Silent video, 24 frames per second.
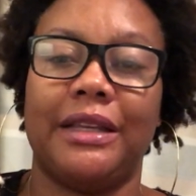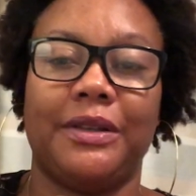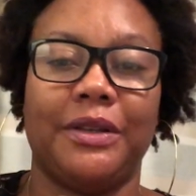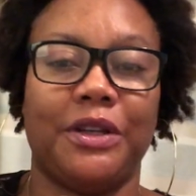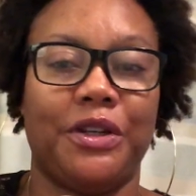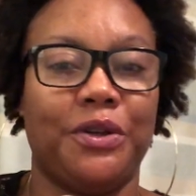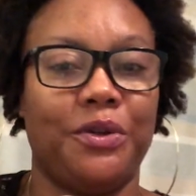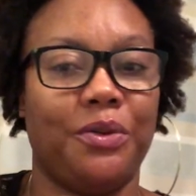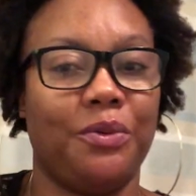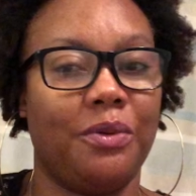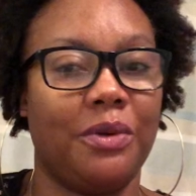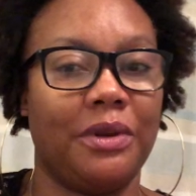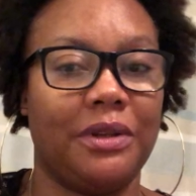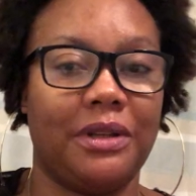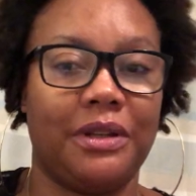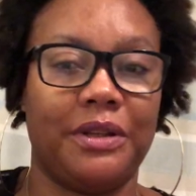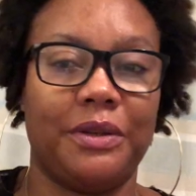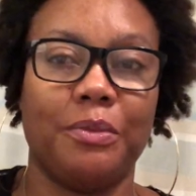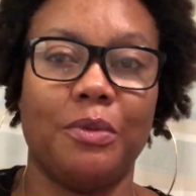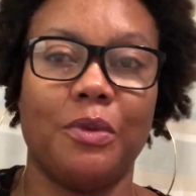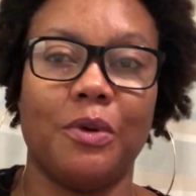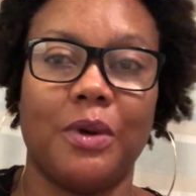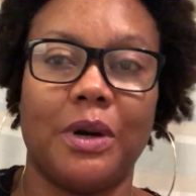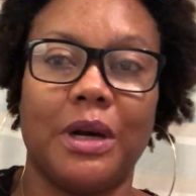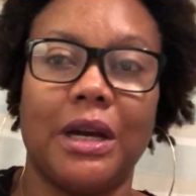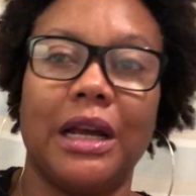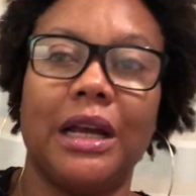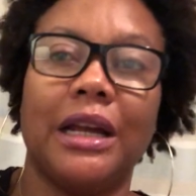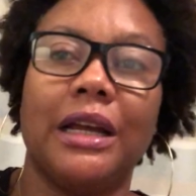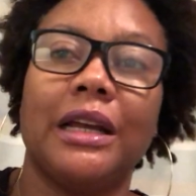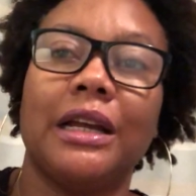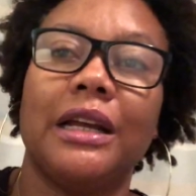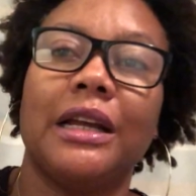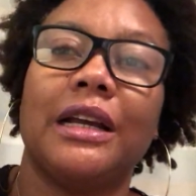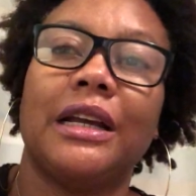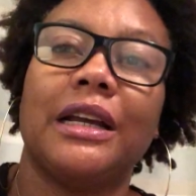So she was a smoker,
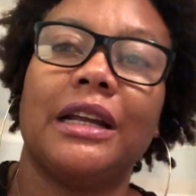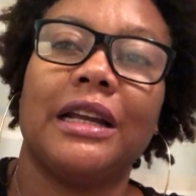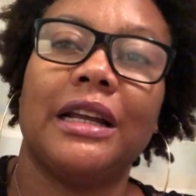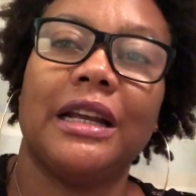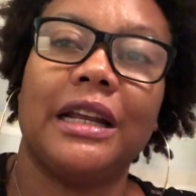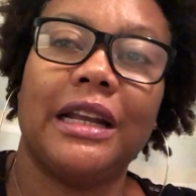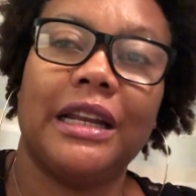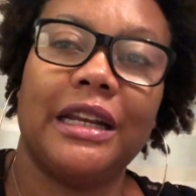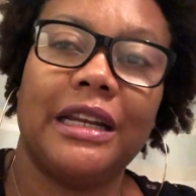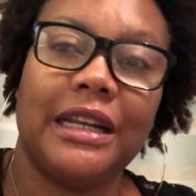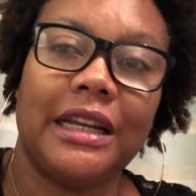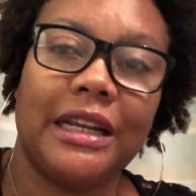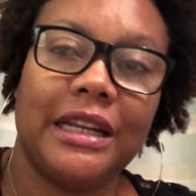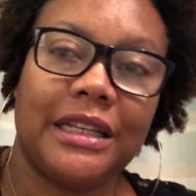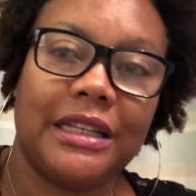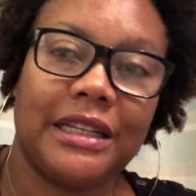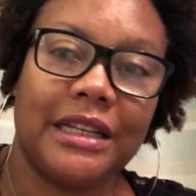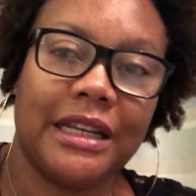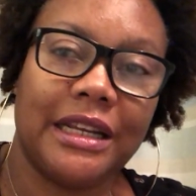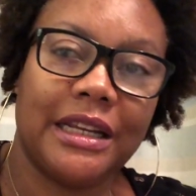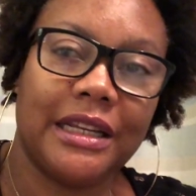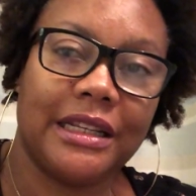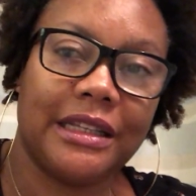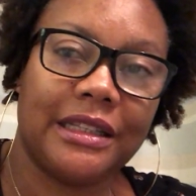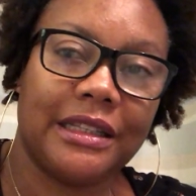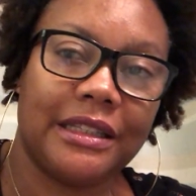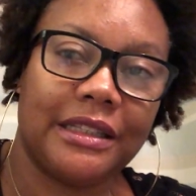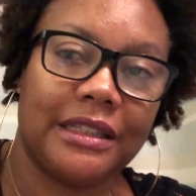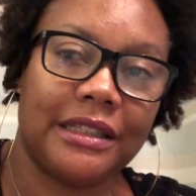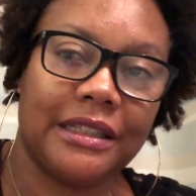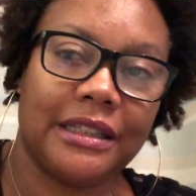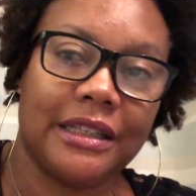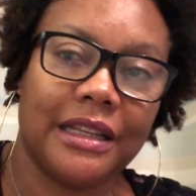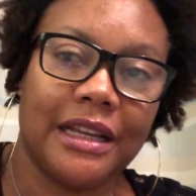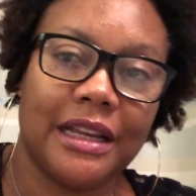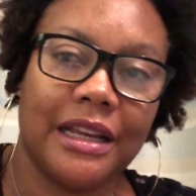and here it
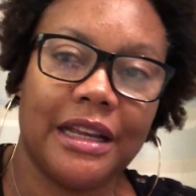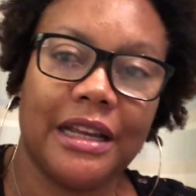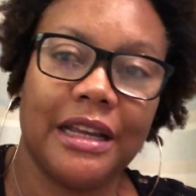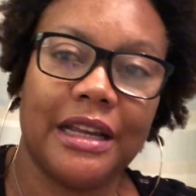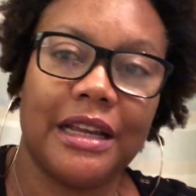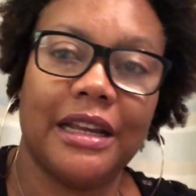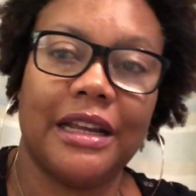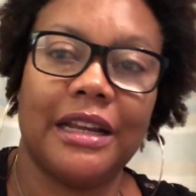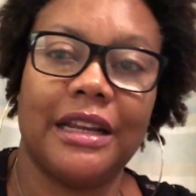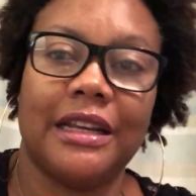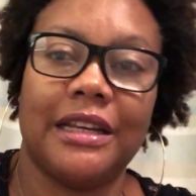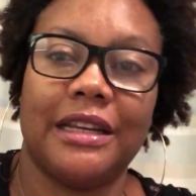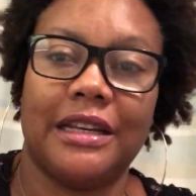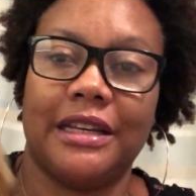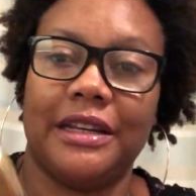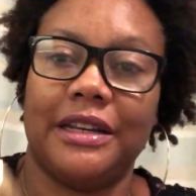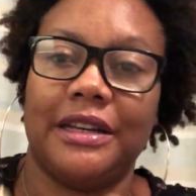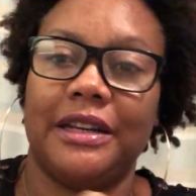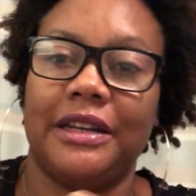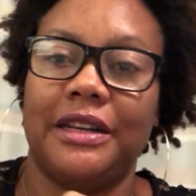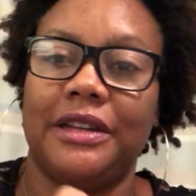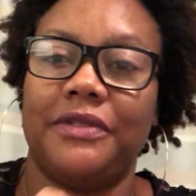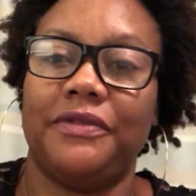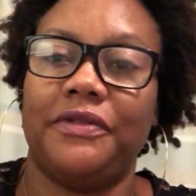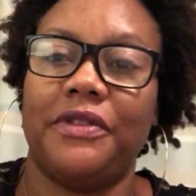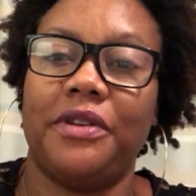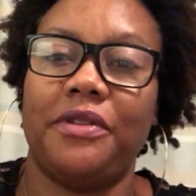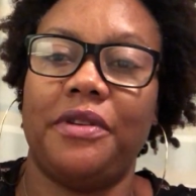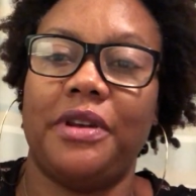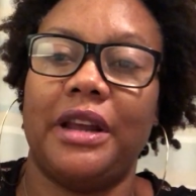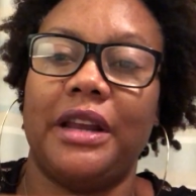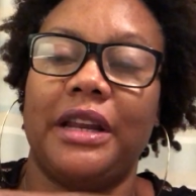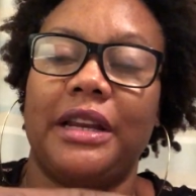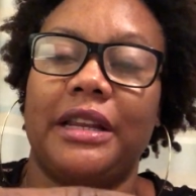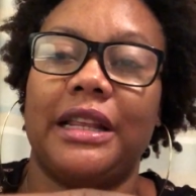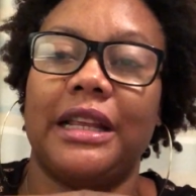is. And
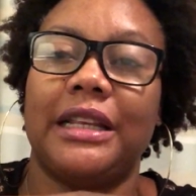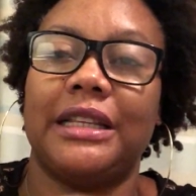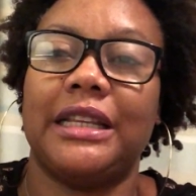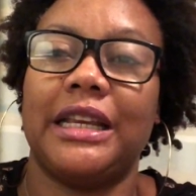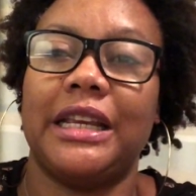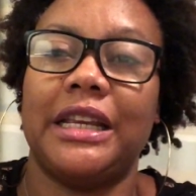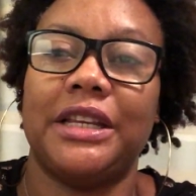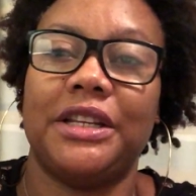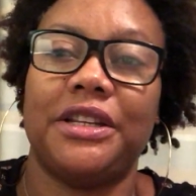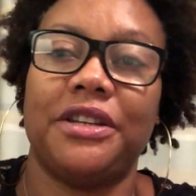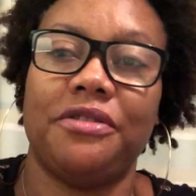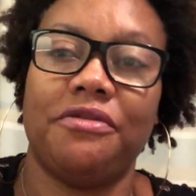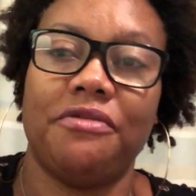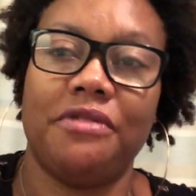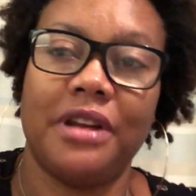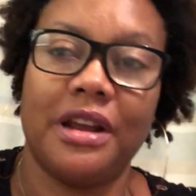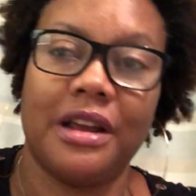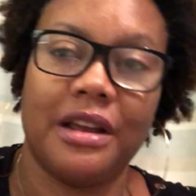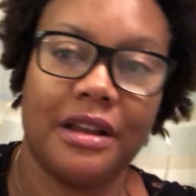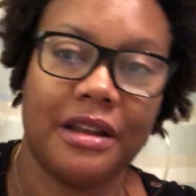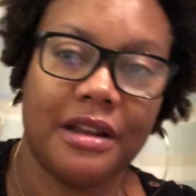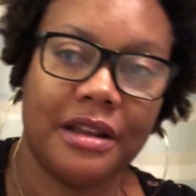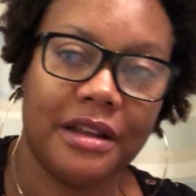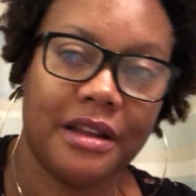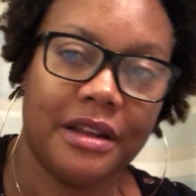that's the interior.